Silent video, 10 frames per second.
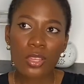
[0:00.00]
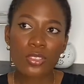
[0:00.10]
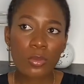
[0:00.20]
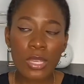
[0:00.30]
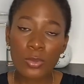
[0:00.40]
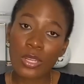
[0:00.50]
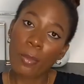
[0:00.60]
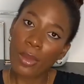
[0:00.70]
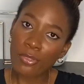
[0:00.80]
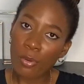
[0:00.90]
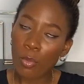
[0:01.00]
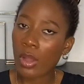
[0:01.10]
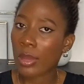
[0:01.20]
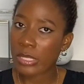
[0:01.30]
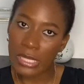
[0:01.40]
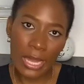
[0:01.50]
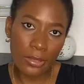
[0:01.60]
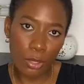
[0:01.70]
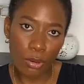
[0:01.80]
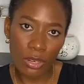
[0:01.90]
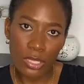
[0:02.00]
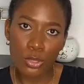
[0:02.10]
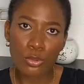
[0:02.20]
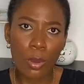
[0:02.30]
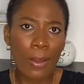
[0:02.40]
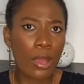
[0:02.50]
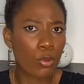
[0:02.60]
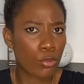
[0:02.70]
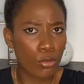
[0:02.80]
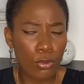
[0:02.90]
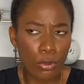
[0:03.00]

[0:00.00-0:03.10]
Sometimes when I'm back from work, I'll see her there already. She'll come and cook.